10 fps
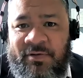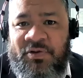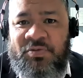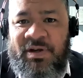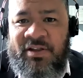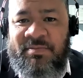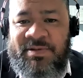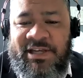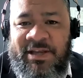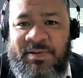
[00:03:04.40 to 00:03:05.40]
of course, one of them
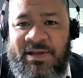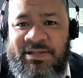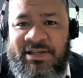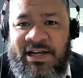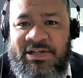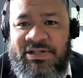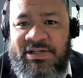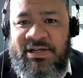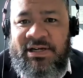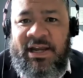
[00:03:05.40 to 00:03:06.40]
is keeping in touch.
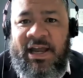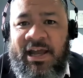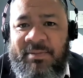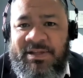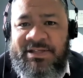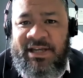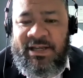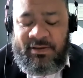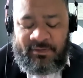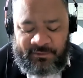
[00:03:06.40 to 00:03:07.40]
But
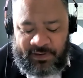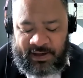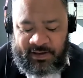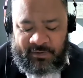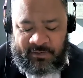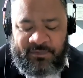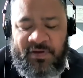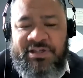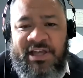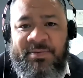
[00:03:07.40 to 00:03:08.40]

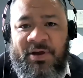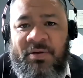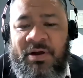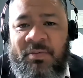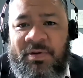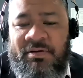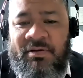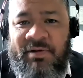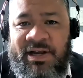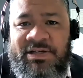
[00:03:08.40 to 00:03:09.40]
first up, I want to
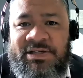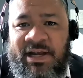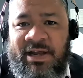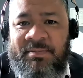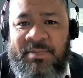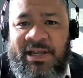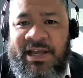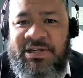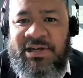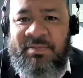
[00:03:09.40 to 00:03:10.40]
arrange a
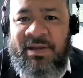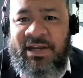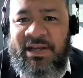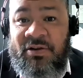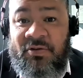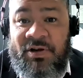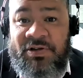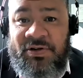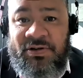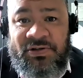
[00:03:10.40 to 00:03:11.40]
catch-up meeting in
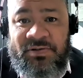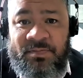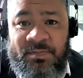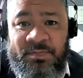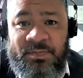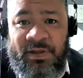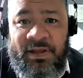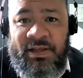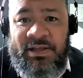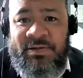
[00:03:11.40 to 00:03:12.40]
Christchurch,
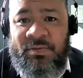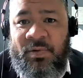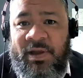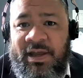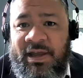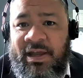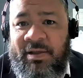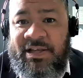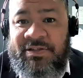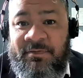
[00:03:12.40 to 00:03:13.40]
where a
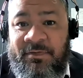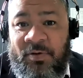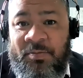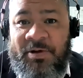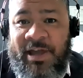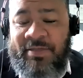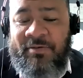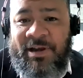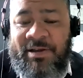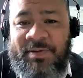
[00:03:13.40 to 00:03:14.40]
less informal
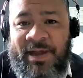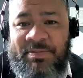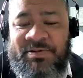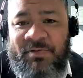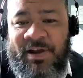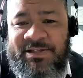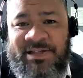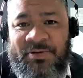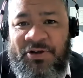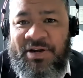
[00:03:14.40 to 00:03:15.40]
gathering, perhaps around
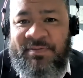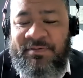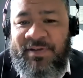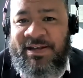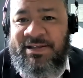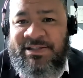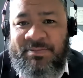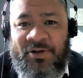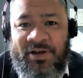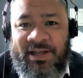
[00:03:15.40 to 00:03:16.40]
some kind of event,
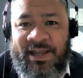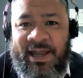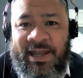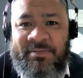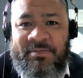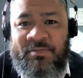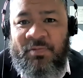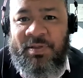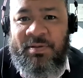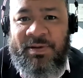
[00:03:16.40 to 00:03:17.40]
some kind of game,
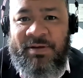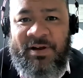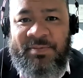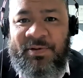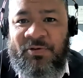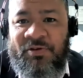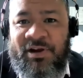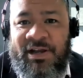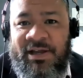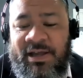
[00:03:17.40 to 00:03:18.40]
whether it be rugby or
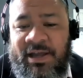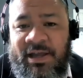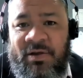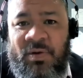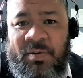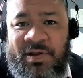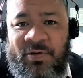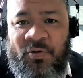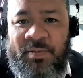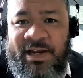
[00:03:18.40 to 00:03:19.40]
cricket, where we
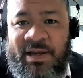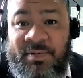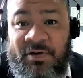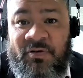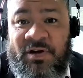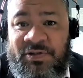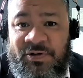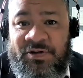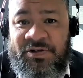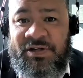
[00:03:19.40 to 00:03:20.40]
can all meet up in
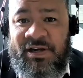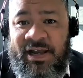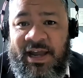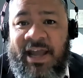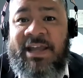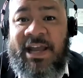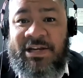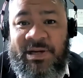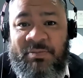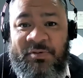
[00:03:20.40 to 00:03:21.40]
Christchurch and
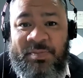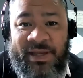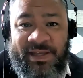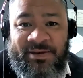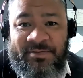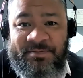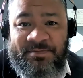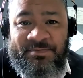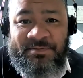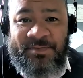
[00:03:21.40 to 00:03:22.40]
catch up with Bede
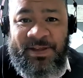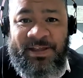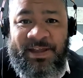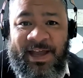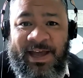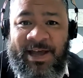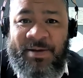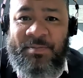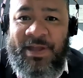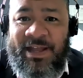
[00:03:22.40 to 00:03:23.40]

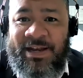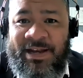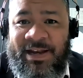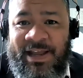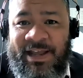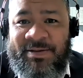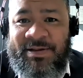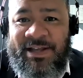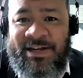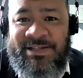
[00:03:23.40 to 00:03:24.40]

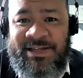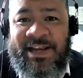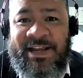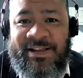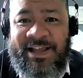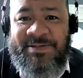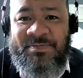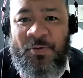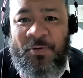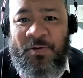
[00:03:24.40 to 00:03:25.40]
in a setting that's
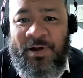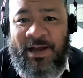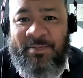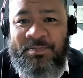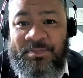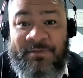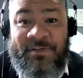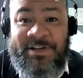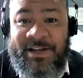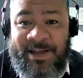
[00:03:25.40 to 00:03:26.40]
more
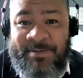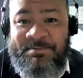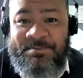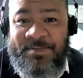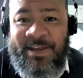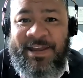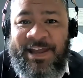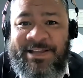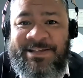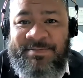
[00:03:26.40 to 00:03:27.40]
befitting him,
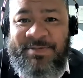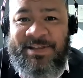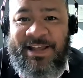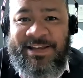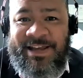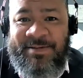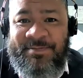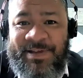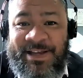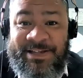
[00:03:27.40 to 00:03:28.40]
and something that
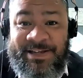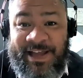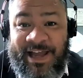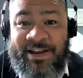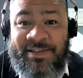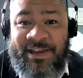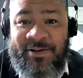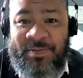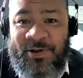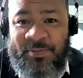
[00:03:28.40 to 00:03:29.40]
he's indicated that
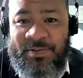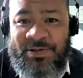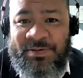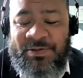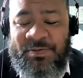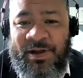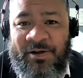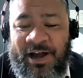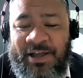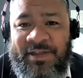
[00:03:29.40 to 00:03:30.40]
he'll be open to as
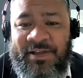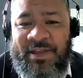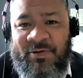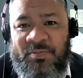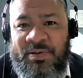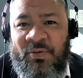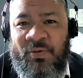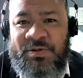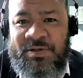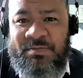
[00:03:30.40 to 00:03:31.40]
well. I think that would be
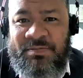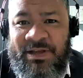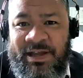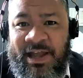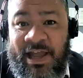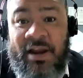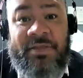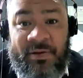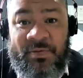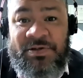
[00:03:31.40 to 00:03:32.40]
awesome, and I
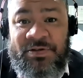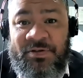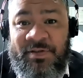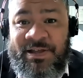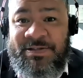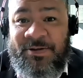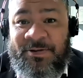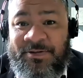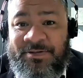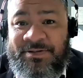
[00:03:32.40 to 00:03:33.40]
think we should do that
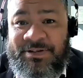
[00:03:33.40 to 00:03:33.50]
soon,